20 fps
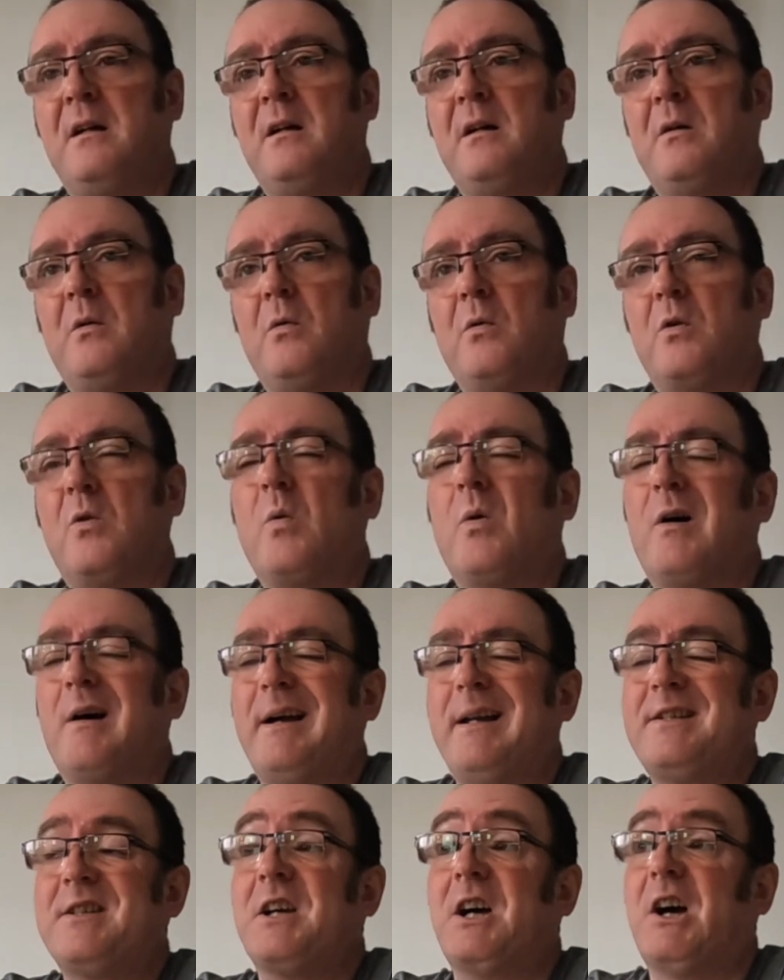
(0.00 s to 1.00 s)
or
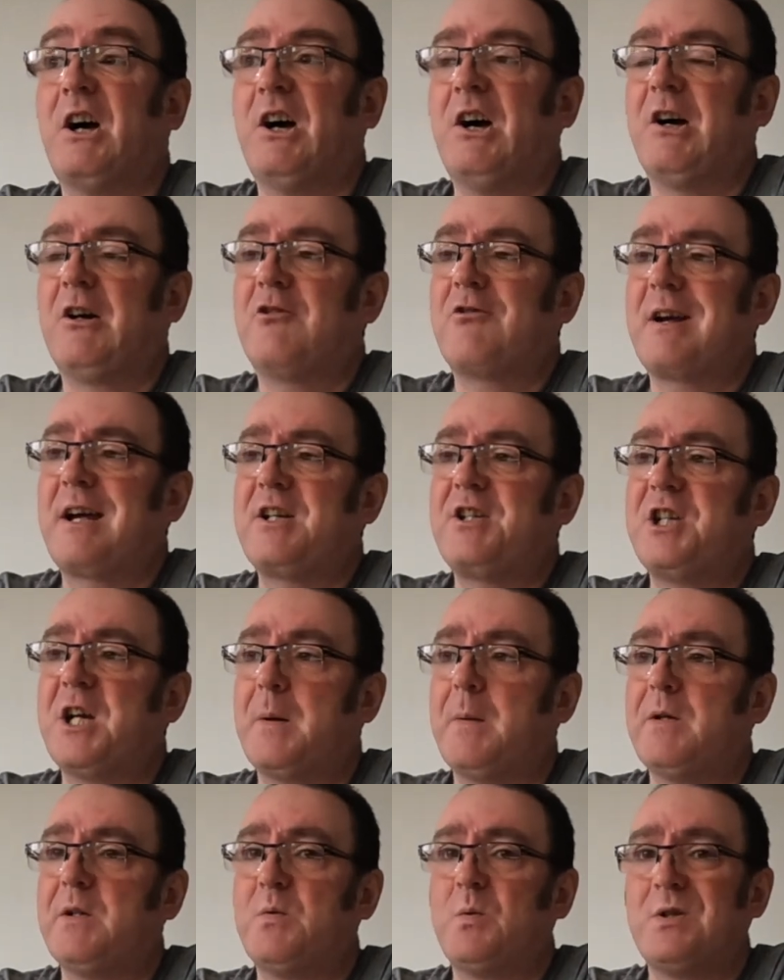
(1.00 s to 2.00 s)
quieter crash
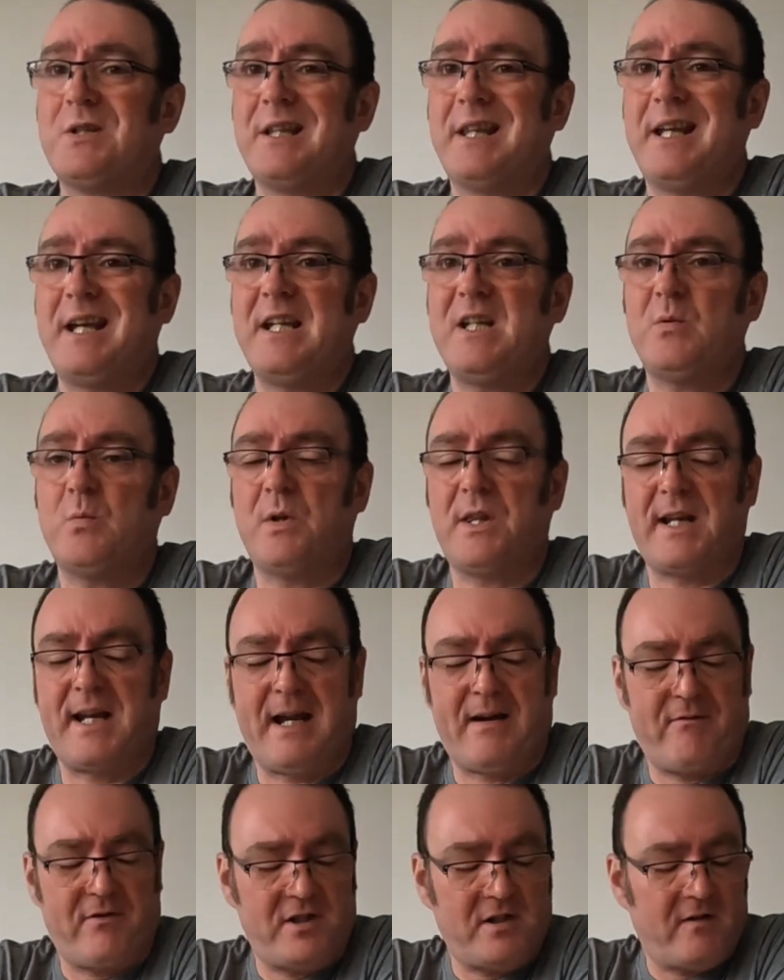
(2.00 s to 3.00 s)
helmets was this, with an
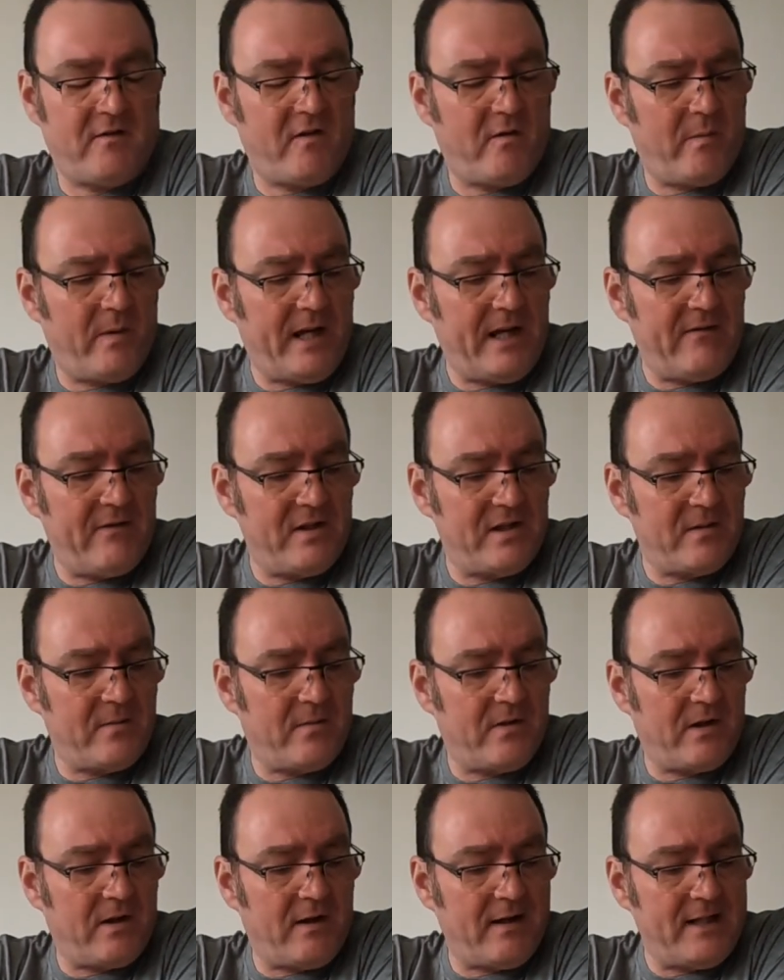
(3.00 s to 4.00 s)
average of, I believe it's
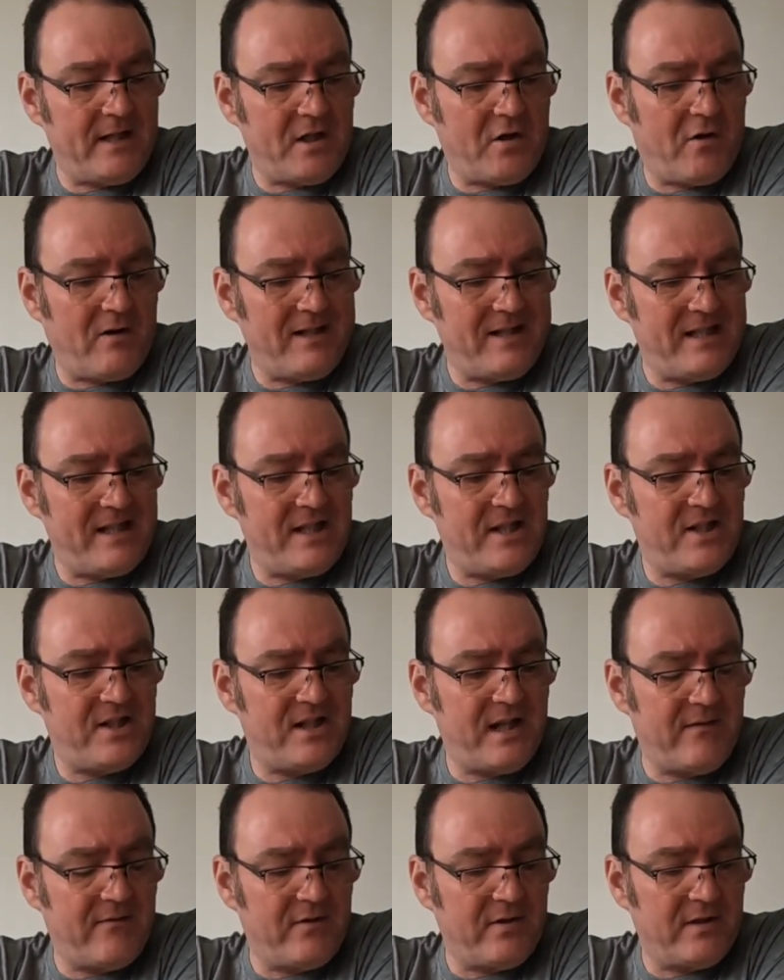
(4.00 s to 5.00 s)
something like
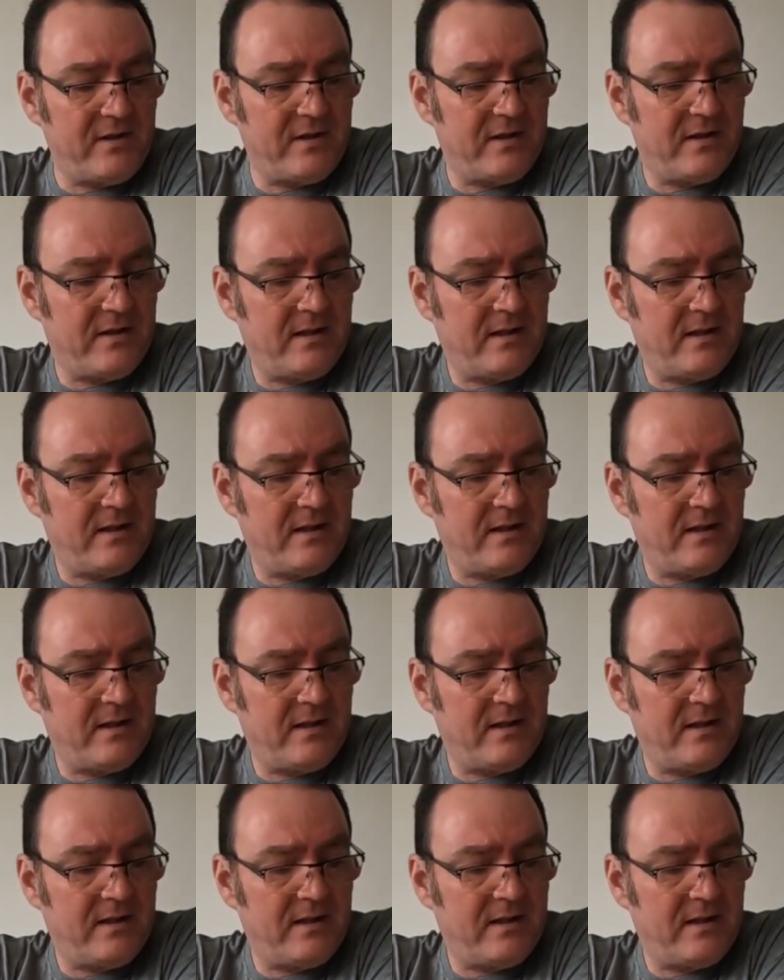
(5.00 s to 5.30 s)
97.